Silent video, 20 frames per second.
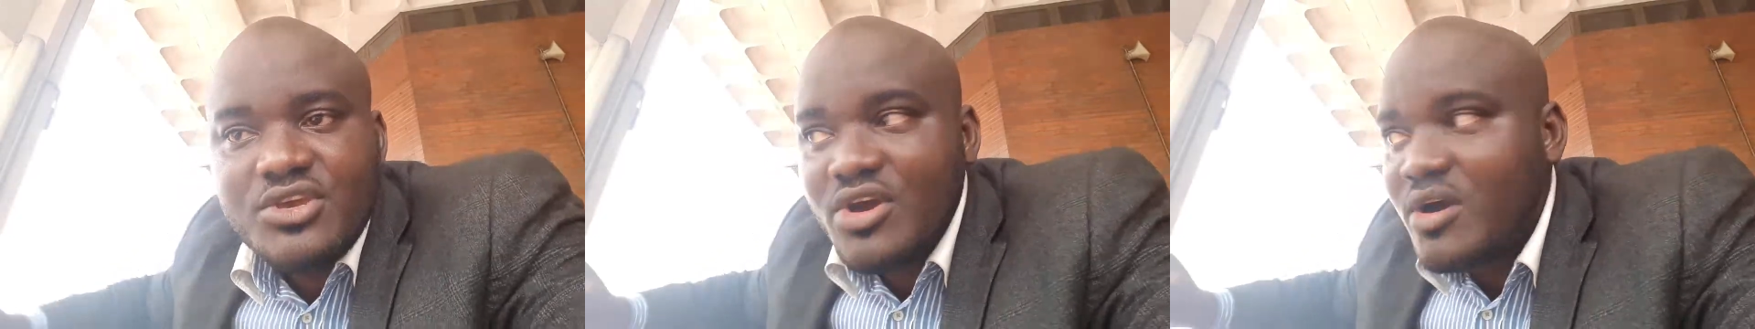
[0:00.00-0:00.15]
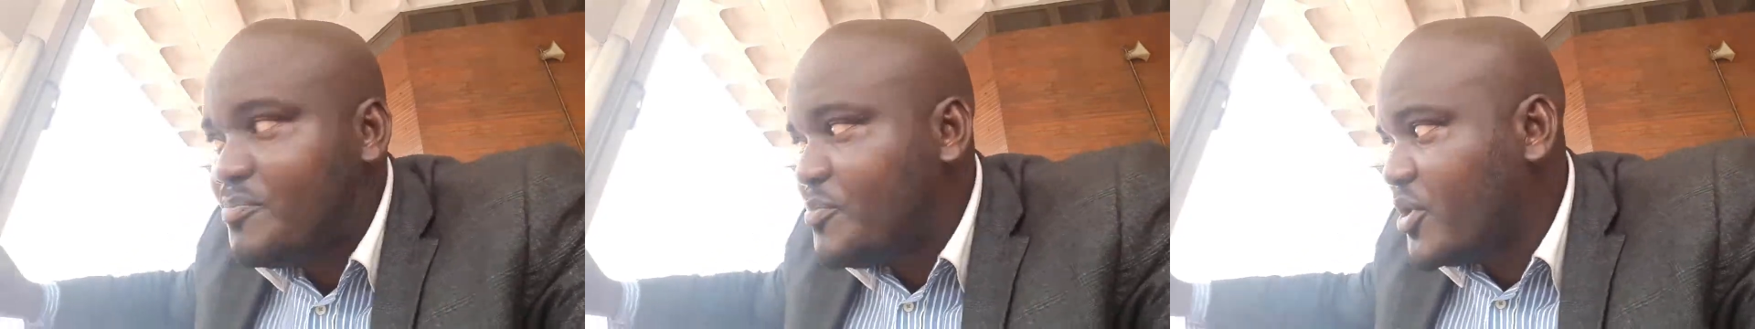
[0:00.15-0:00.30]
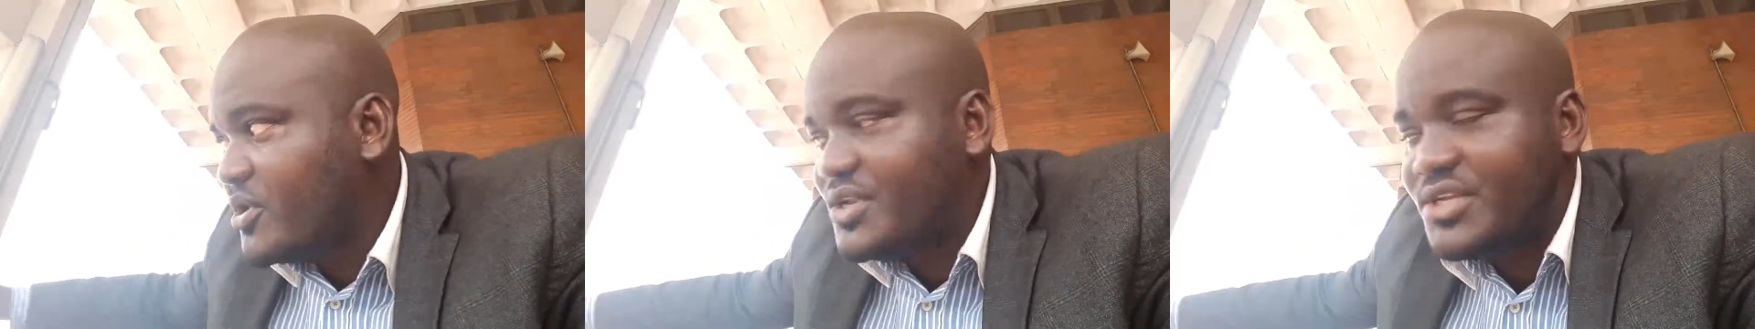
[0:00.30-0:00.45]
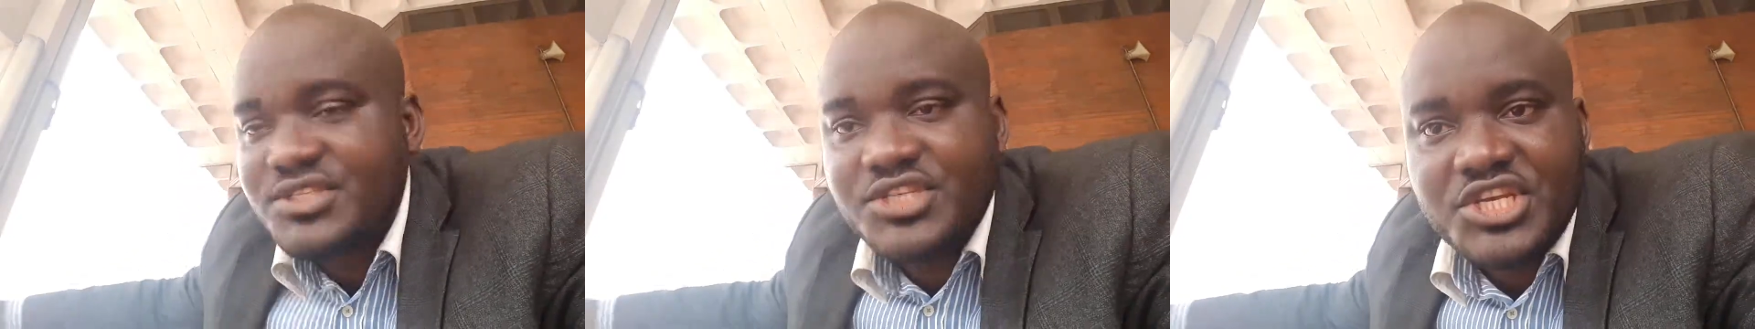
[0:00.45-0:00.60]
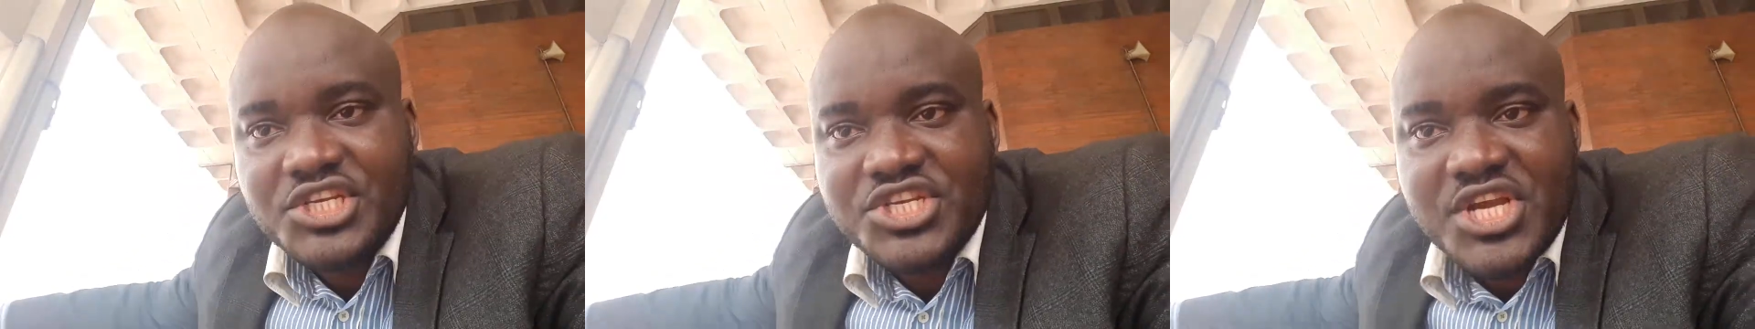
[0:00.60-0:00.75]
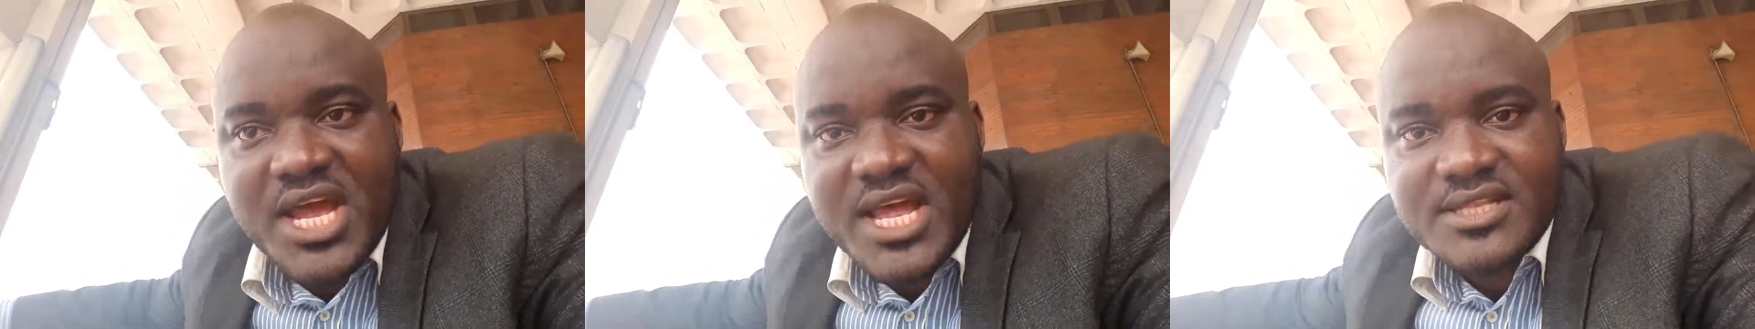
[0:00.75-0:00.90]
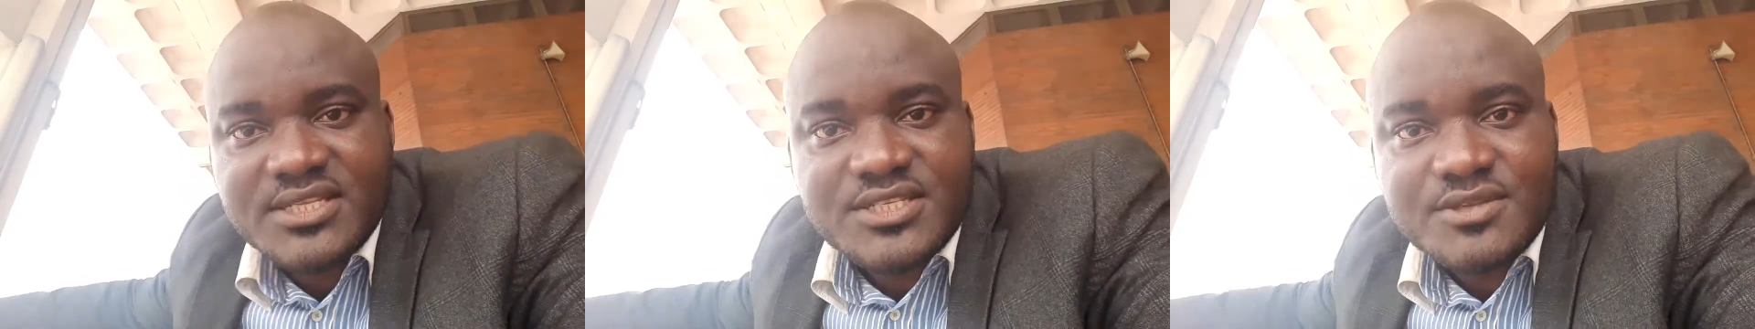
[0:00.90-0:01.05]
your
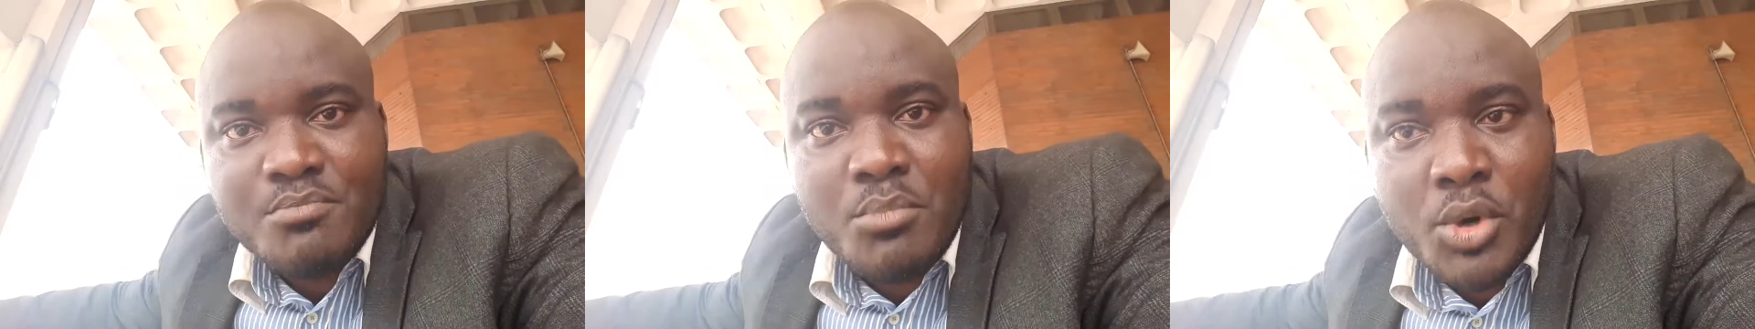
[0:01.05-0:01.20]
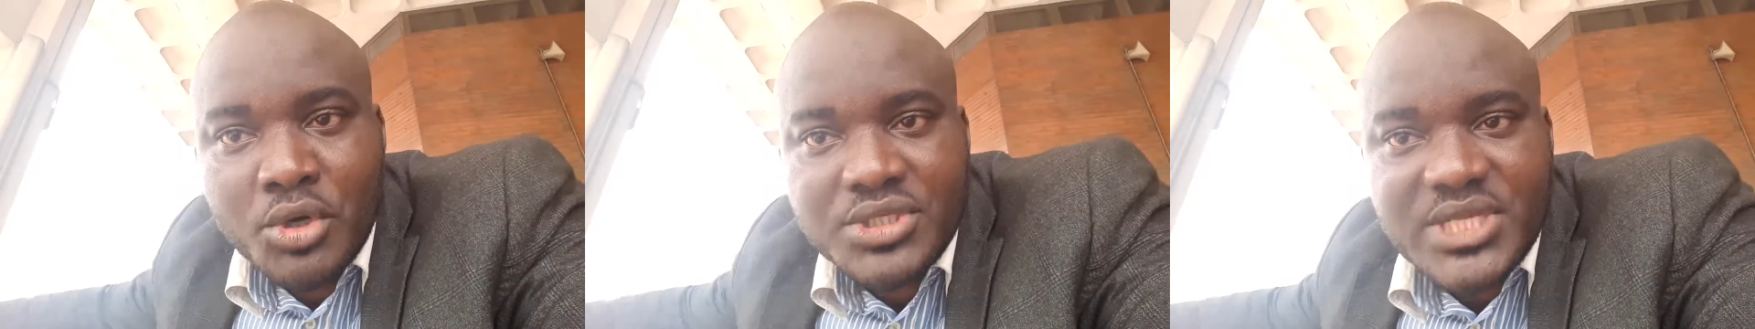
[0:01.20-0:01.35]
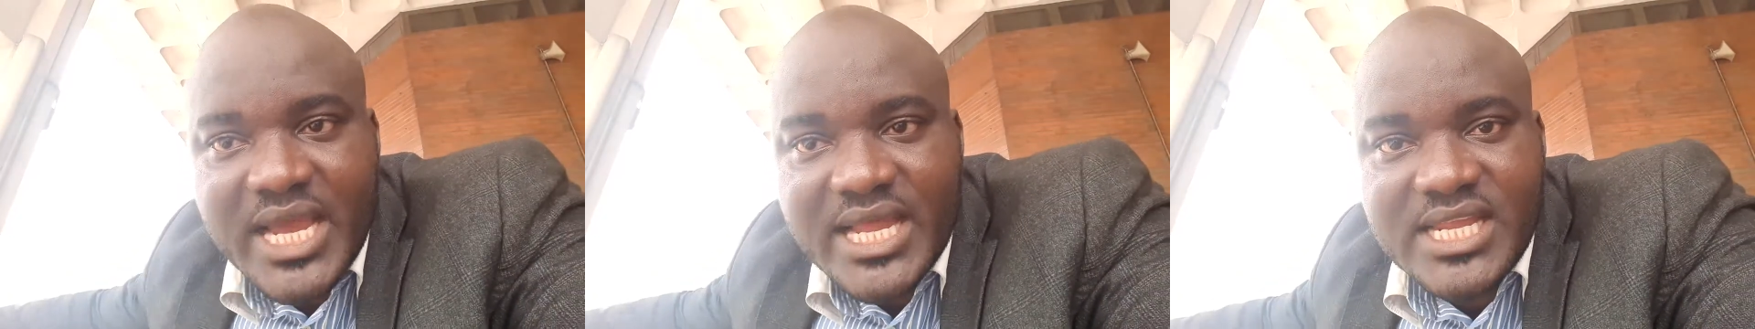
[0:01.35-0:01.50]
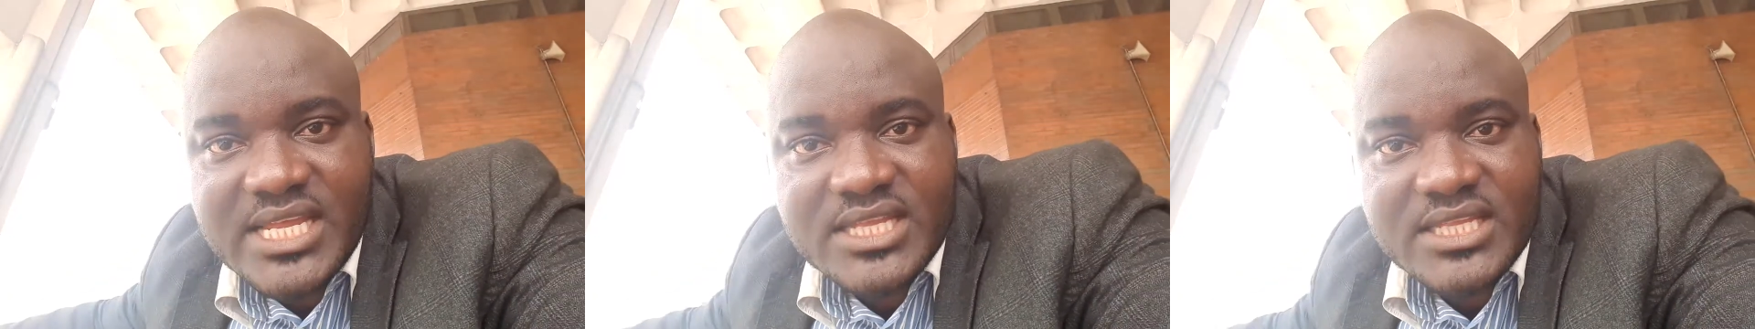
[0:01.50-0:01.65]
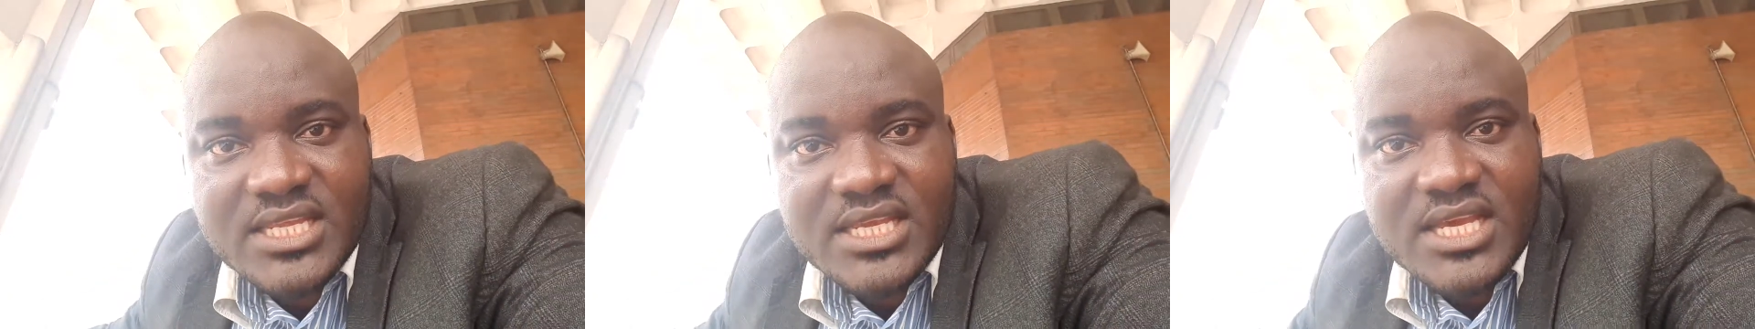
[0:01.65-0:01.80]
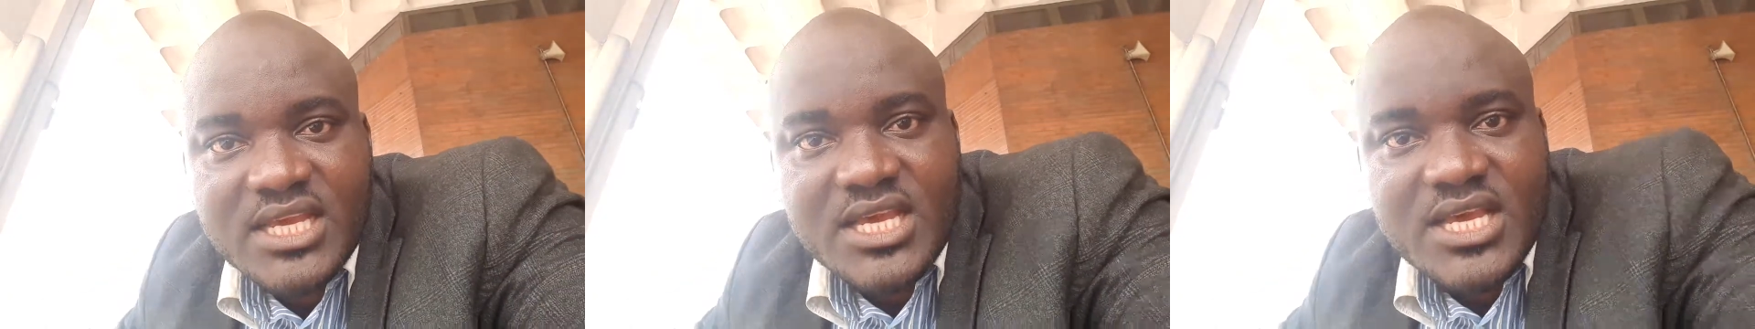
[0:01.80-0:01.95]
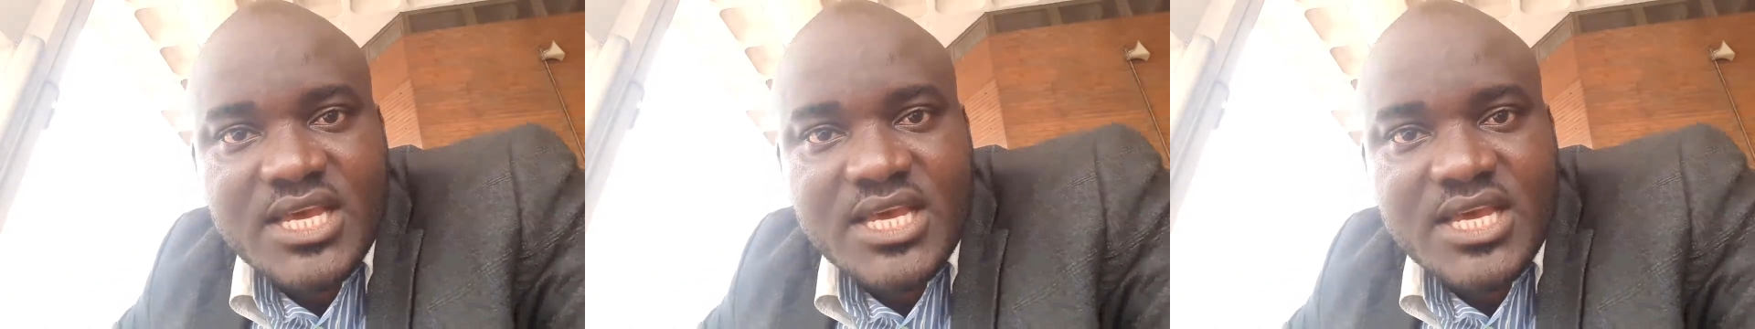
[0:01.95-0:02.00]
politicians modeling